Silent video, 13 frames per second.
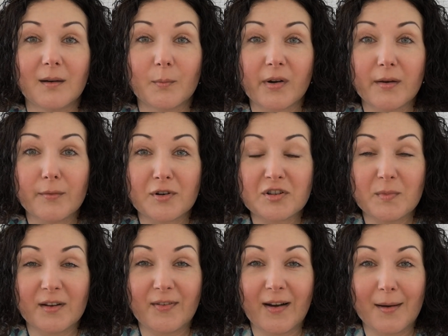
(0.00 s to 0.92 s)
pre-wash
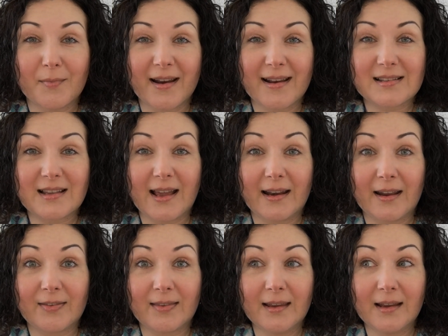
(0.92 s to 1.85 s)
my fabrics, and
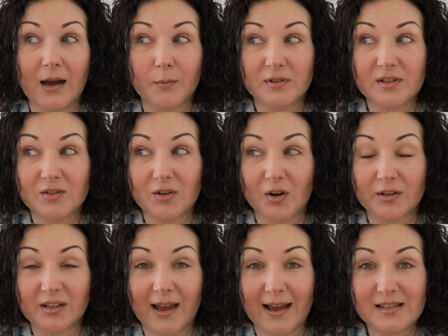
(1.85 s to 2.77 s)
I think I will
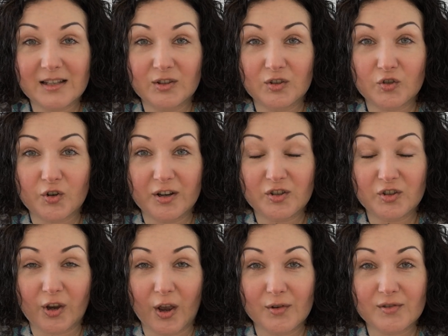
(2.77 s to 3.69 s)
start cutting the
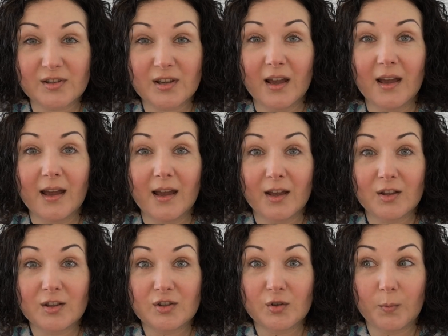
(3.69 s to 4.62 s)
trench coats
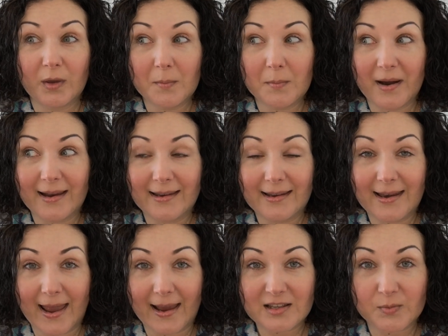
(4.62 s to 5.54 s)
to be my
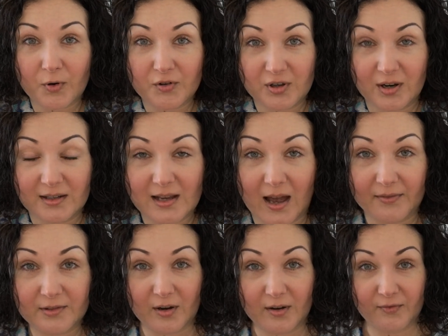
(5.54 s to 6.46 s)
next project
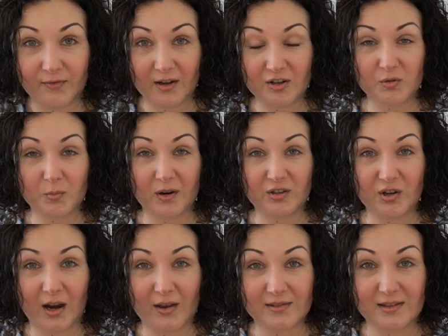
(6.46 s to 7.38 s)
after I finish my
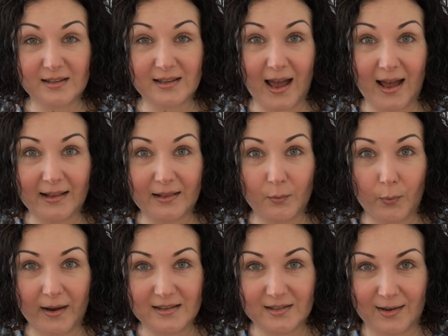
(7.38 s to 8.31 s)
trousers and
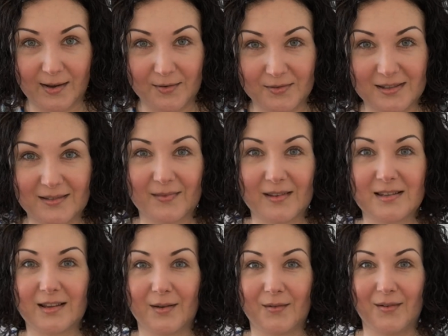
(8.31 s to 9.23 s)
waistcoats.
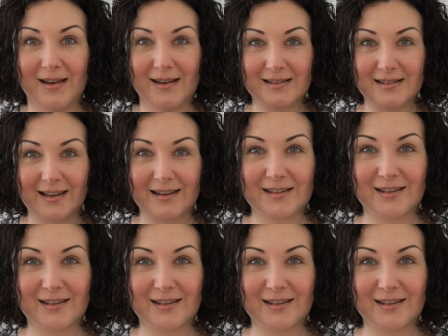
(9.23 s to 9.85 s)
So stay